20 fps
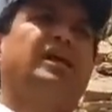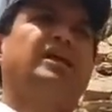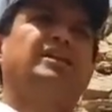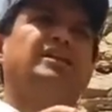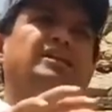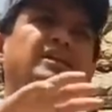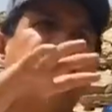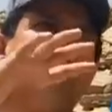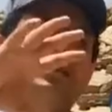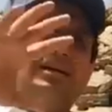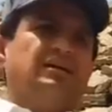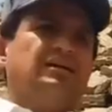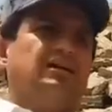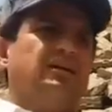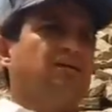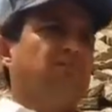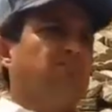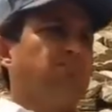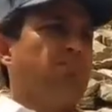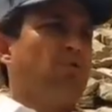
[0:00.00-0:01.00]
and
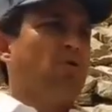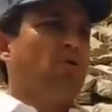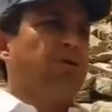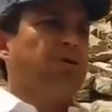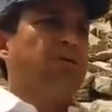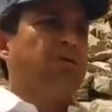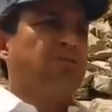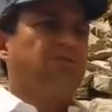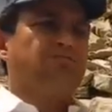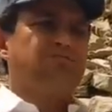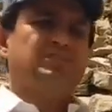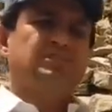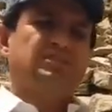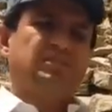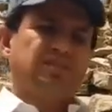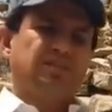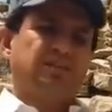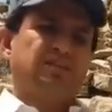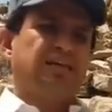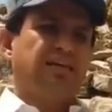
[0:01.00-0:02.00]
blocking of the
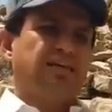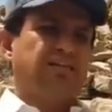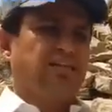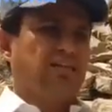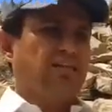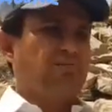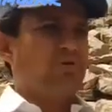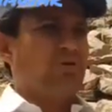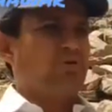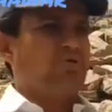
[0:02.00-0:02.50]
sun rays, and